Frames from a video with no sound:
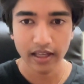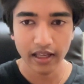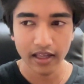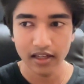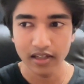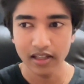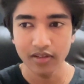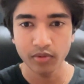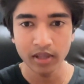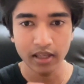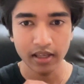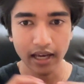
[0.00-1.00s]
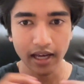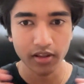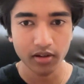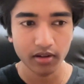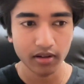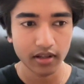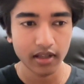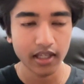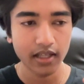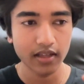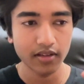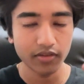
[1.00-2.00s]
And if we can gather
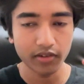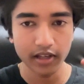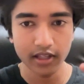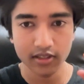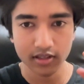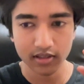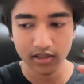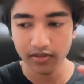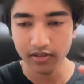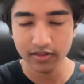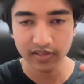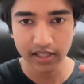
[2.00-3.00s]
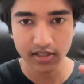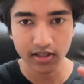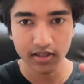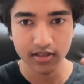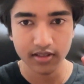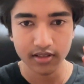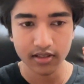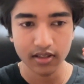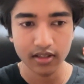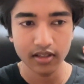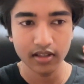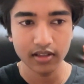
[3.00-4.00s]
for each of these flashcards
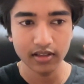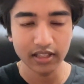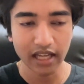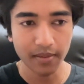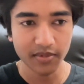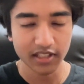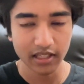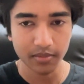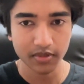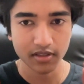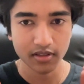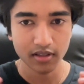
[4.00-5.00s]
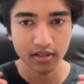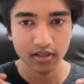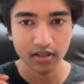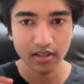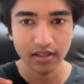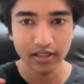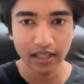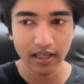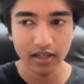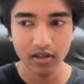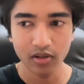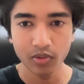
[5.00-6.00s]
the timestamps,
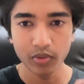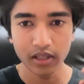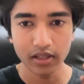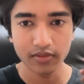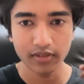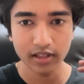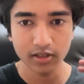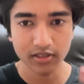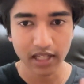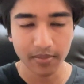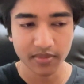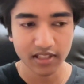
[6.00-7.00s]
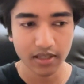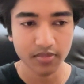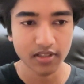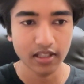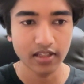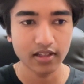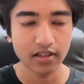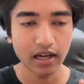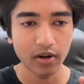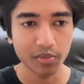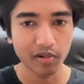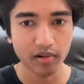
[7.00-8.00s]
then we can feed those timestamps into
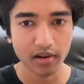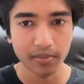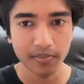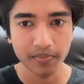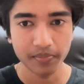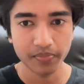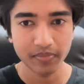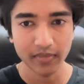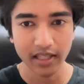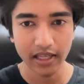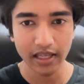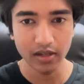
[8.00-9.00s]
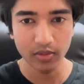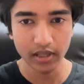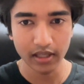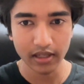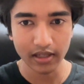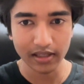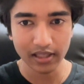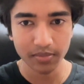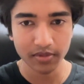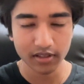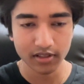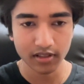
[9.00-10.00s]
our program and we can
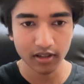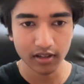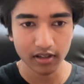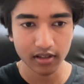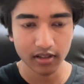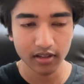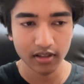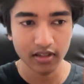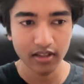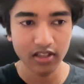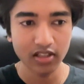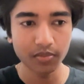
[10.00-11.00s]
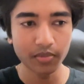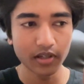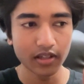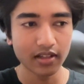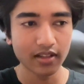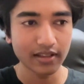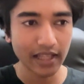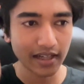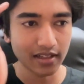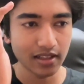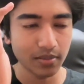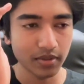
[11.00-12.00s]
clip the song to put that
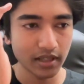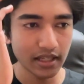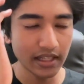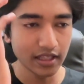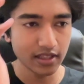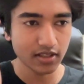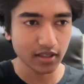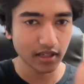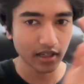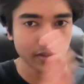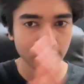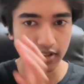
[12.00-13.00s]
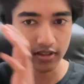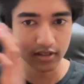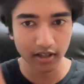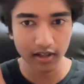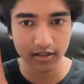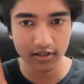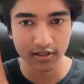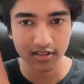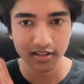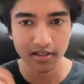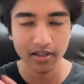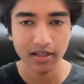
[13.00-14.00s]
clip in each of these cards.